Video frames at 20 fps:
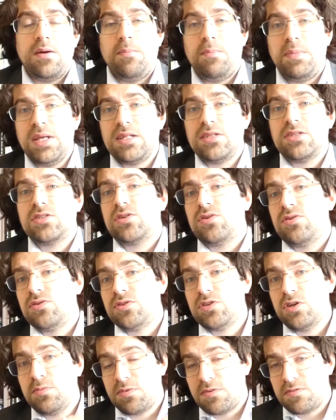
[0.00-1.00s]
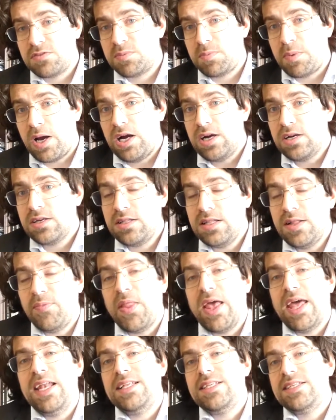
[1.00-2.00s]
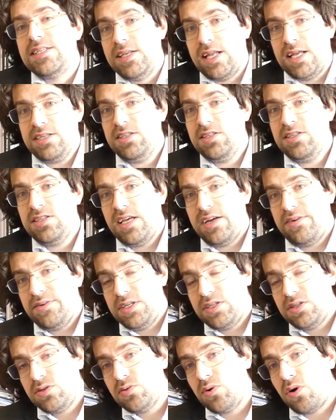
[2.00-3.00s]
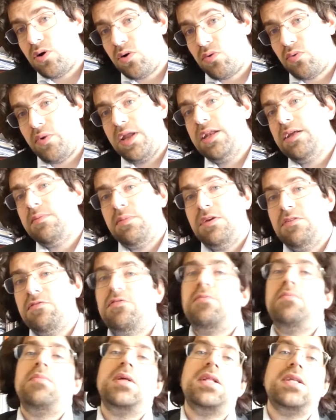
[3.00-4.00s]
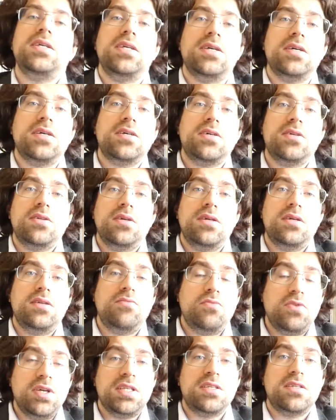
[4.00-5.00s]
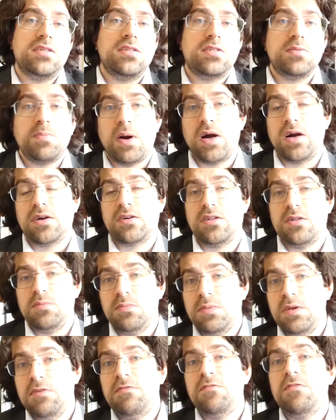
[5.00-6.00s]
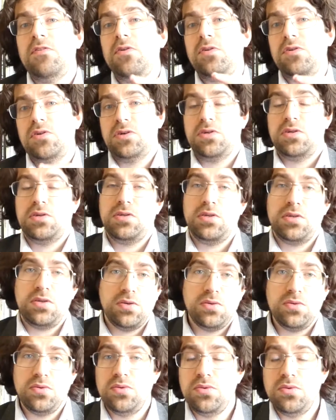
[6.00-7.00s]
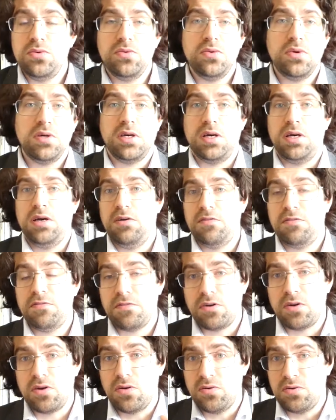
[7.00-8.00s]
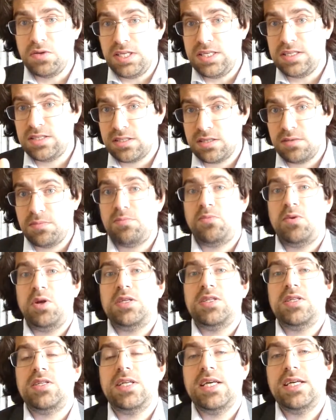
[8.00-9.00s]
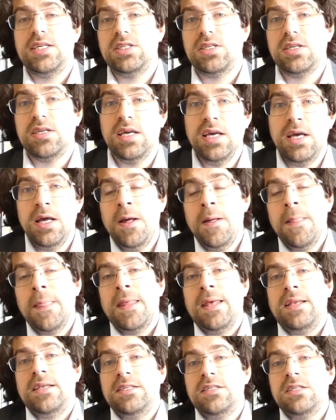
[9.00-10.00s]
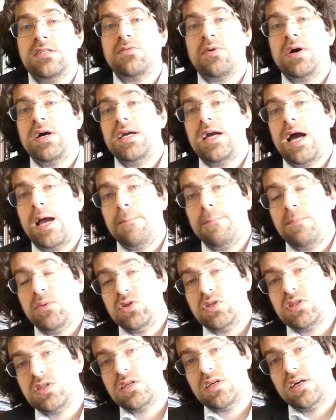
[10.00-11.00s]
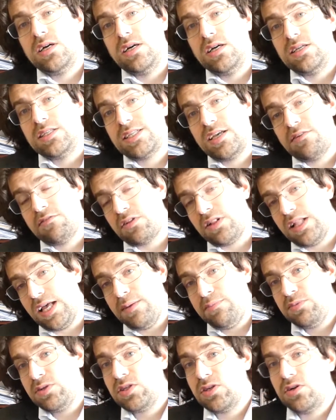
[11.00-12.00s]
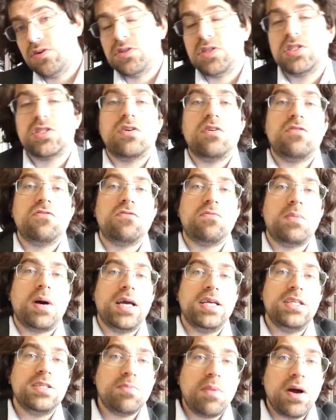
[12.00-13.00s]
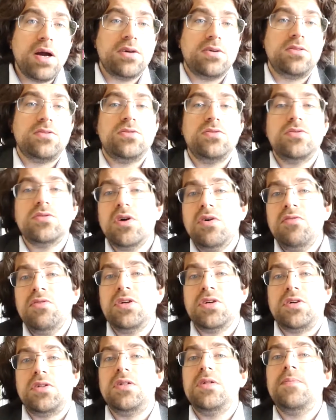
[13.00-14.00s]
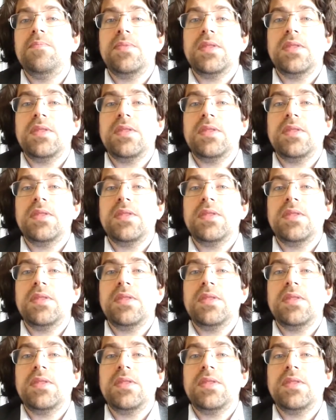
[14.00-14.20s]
builds on top of SPARQL, and it's necessary to already be familiar with SPARQL before you follow this presentation. And this is why I put several episodes of my SPARQL tutorial